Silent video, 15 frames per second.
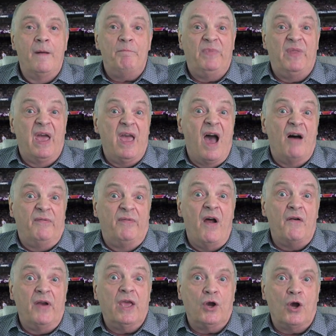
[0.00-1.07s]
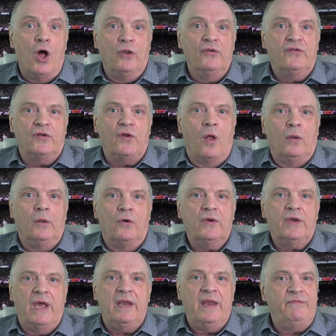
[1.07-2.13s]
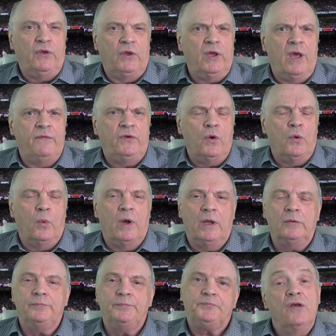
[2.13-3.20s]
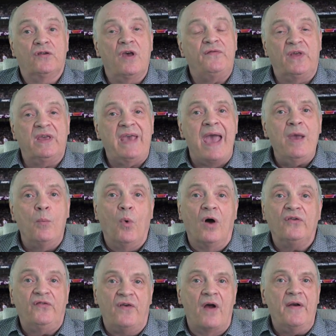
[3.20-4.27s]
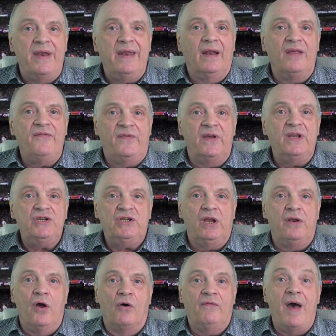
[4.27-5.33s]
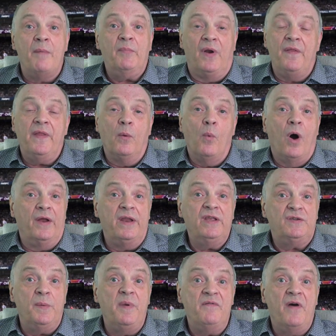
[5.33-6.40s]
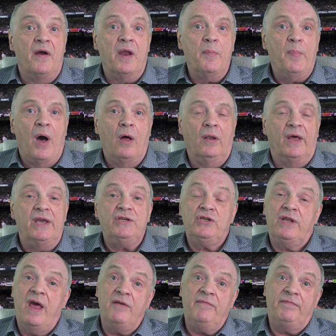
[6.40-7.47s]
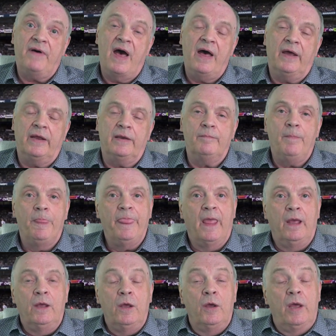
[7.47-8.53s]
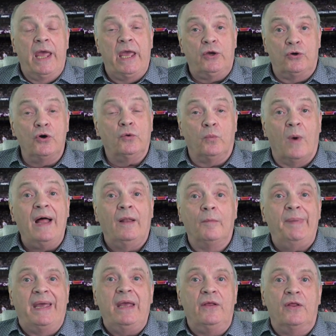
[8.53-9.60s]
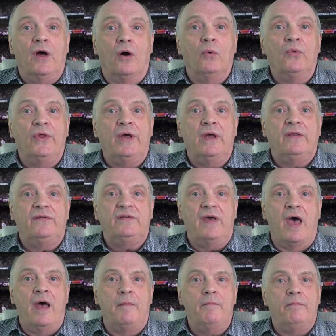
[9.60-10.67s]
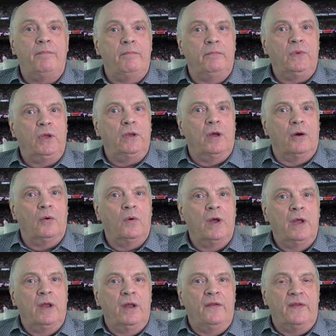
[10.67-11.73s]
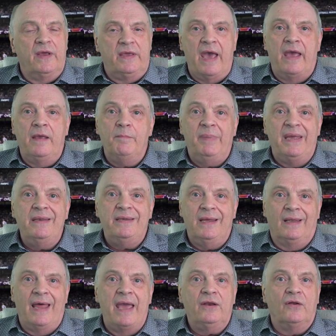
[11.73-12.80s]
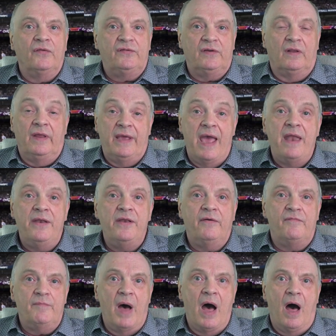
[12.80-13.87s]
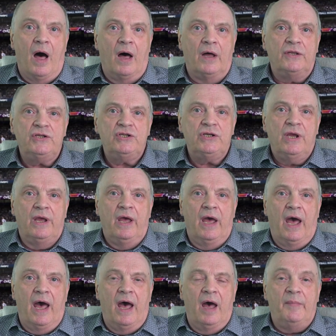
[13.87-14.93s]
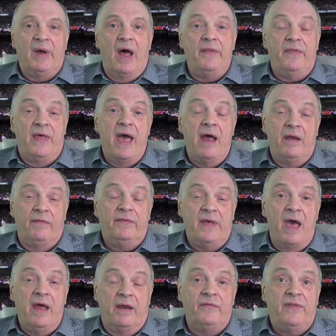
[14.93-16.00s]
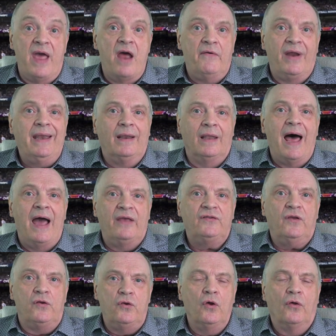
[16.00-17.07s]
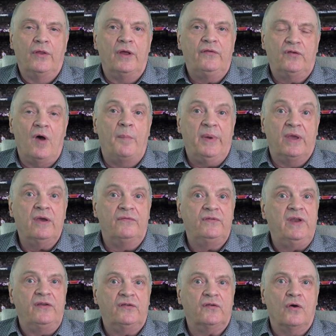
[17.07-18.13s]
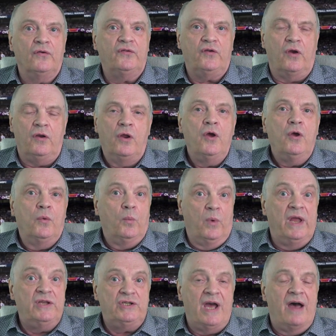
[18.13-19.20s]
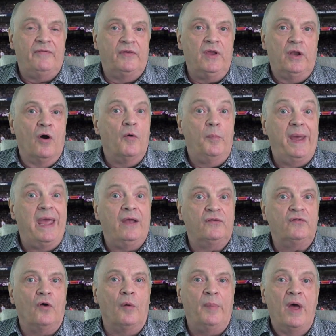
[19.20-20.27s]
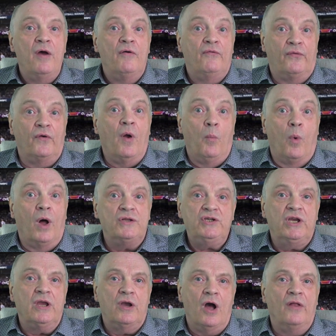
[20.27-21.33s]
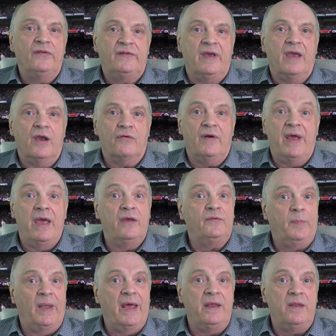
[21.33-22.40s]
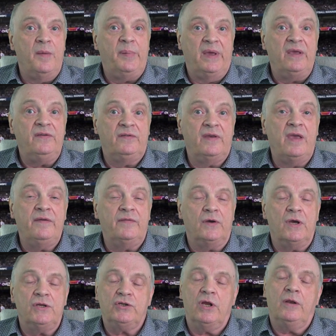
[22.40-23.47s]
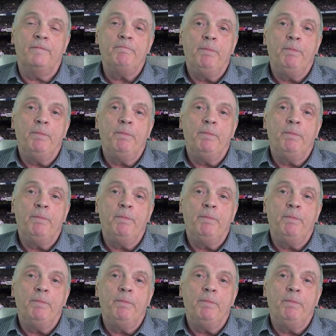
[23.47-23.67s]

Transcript: They are very console looking, if you will. So if the game was very nearly finished in November and they wanted it to be very polished, then fine. It could well be though that the game being delayed until the end of March, and therein lies another topic of discussion, which I've picked up from watching content creators playing the PC version.